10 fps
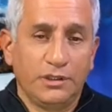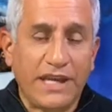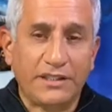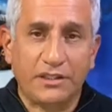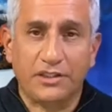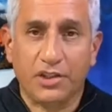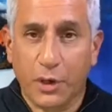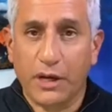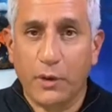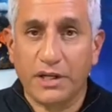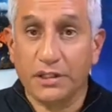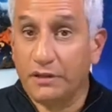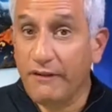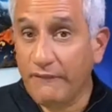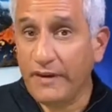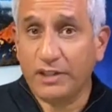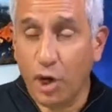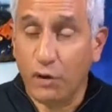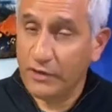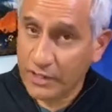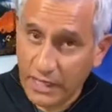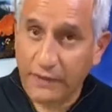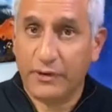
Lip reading: So actually, this is a great question. If I've had COVID and I've